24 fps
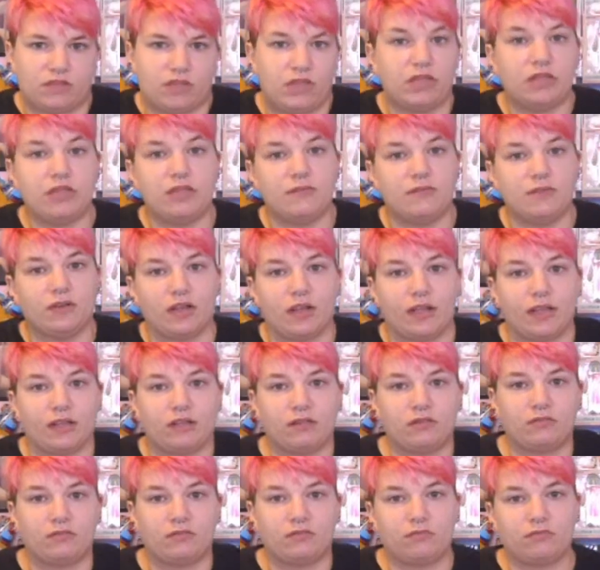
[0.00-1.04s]
they didn't even, like,
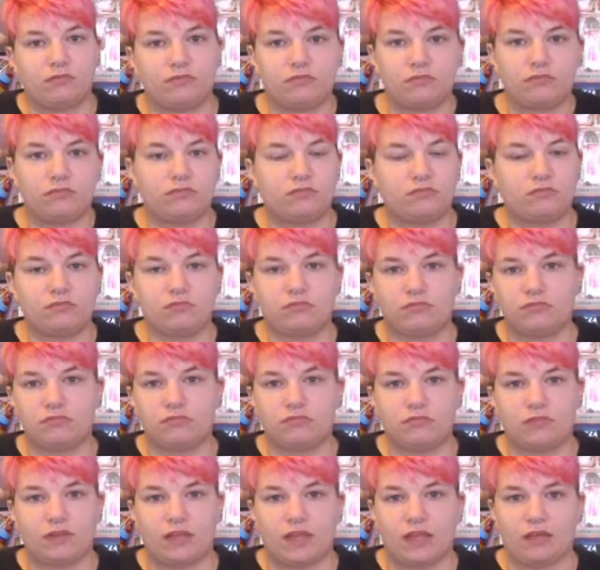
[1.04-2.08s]

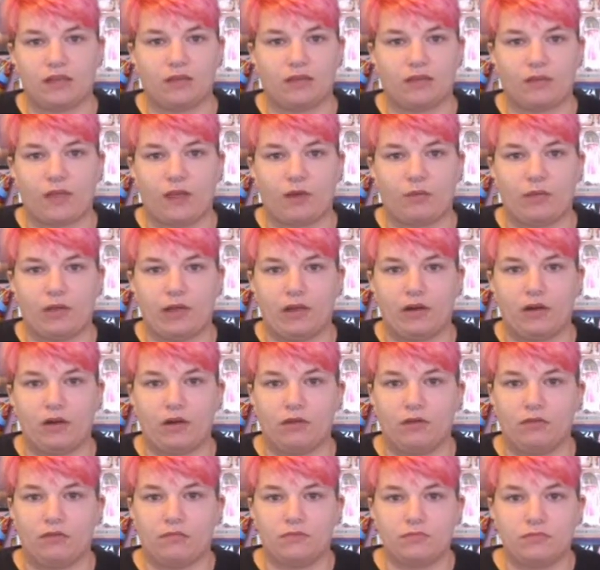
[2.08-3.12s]
think that way at
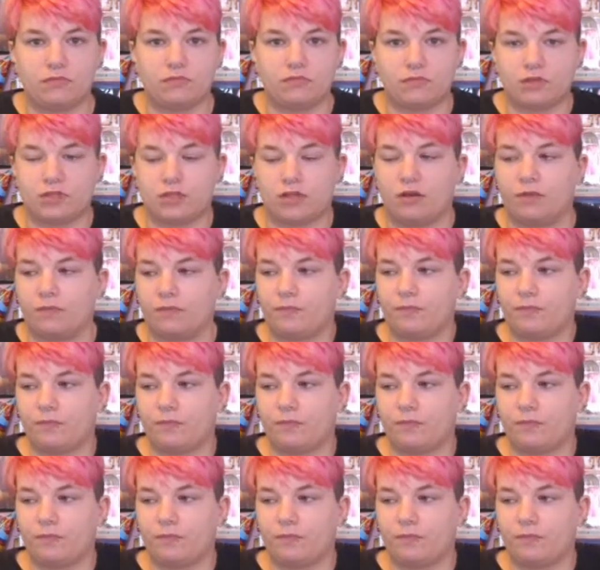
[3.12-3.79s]
all. So,